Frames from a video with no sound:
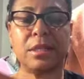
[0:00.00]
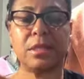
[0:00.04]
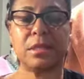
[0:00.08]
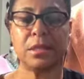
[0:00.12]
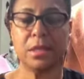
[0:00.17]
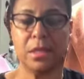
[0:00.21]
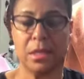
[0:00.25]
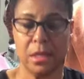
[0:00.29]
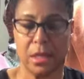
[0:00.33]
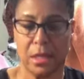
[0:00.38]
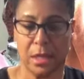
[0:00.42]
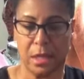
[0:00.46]

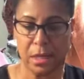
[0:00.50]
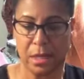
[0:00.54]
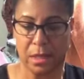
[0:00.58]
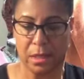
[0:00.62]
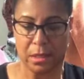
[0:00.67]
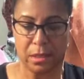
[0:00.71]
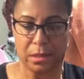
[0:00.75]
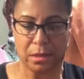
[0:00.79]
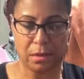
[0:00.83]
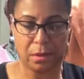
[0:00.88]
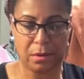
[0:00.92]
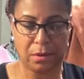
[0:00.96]

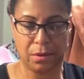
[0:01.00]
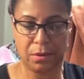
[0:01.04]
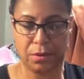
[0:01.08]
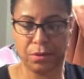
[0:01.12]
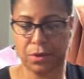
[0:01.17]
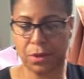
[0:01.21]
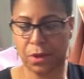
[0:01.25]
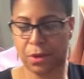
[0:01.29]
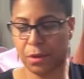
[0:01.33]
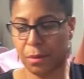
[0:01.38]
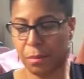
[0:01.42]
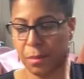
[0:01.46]
So
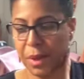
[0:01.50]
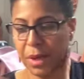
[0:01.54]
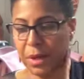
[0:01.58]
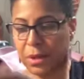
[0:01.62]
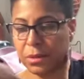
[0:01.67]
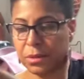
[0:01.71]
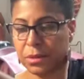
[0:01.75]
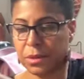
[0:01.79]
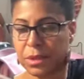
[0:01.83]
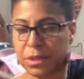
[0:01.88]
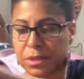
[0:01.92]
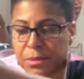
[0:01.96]
those are the
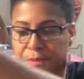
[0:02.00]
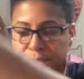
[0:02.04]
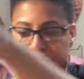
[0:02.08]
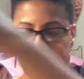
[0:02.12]
belts.